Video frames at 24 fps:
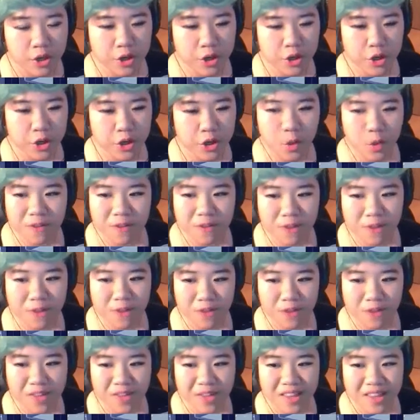You were
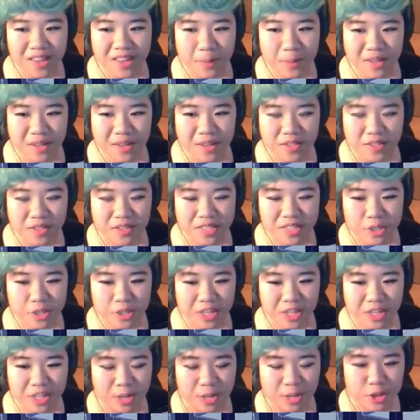involved in the medical center
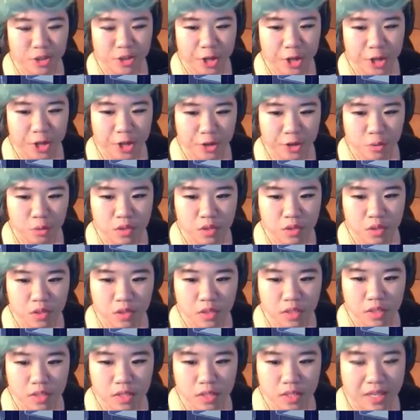here, too.
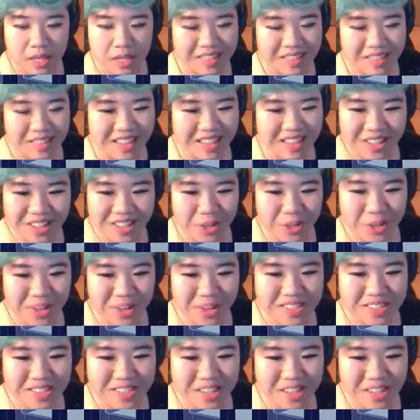Nothing you
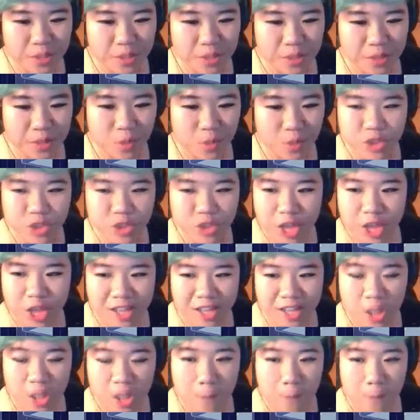can say to me will
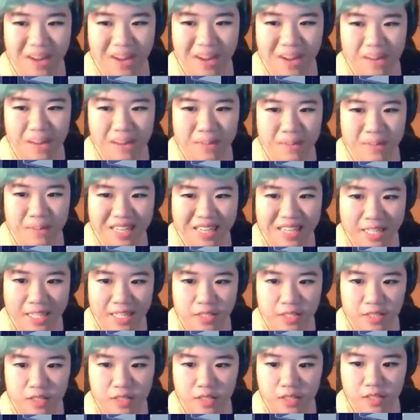change my
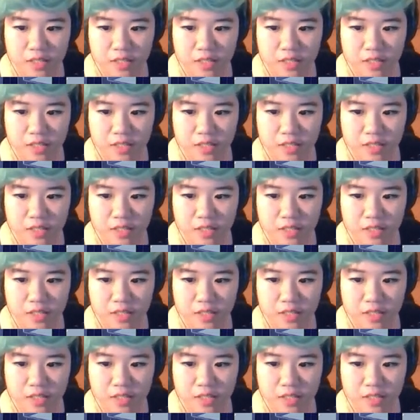mind.